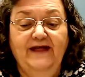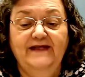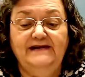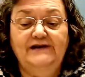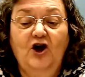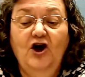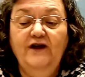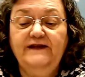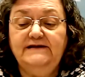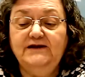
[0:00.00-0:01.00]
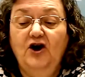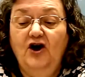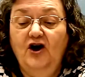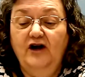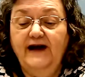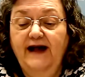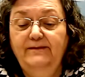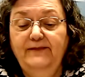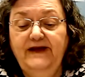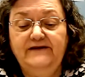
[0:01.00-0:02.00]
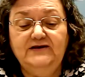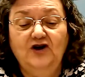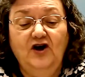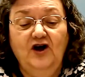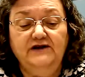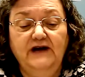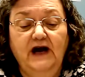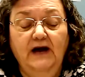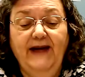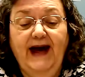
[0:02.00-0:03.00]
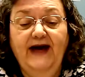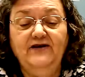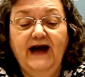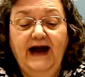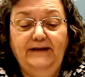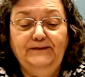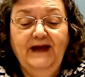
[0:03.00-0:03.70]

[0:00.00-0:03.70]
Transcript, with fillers: The song that's called, I believe it's called um, Adonai.